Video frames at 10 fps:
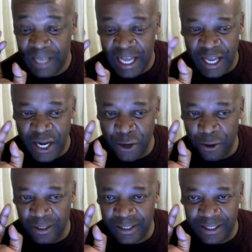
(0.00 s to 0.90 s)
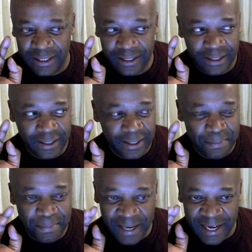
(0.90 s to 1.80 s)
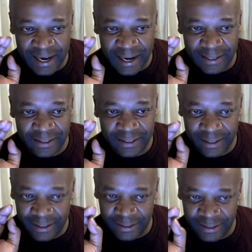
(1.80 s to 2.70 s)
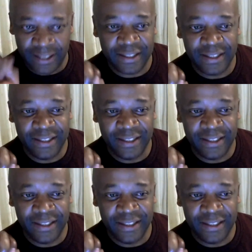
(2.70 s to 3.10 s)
Not minerals as yet.